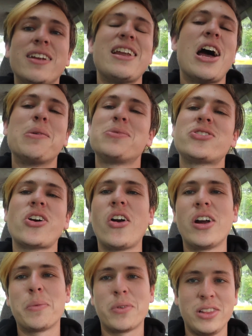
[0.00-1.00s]
Now, I'm
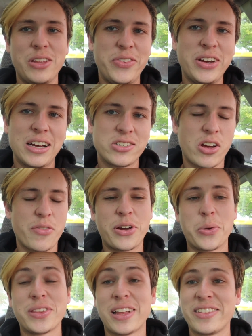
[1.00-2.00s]
sorry I'm going to leave you guys off
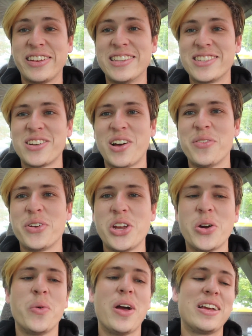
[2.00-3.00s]
here without the install
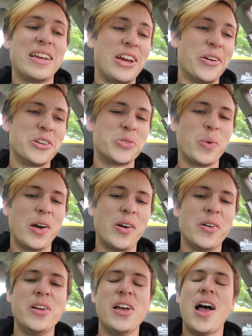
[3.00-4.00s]
video here as
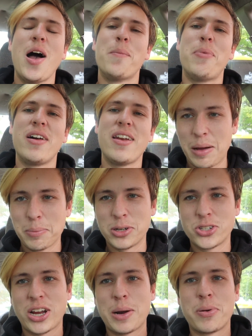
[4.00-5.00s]
well, but I'm going
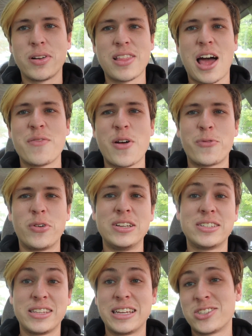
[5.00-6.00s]
to try to put a lot of effort
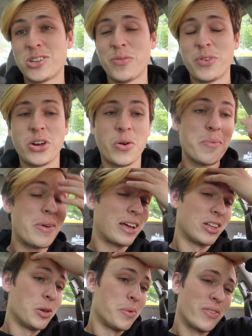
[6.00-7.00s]
into the install video and make it
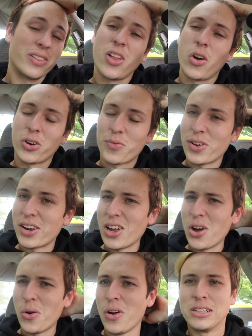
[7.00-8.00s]
a little bit of a longer
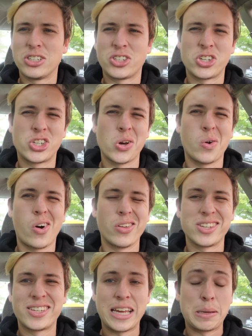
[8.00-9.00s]
video just to show all
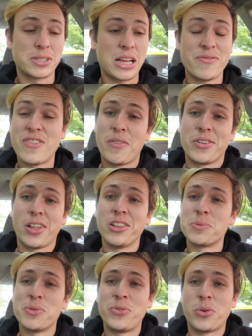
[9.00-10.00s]
the steps, because I've never done
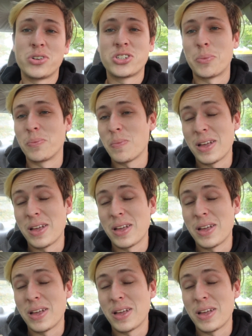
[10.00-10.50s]
this before, so I'm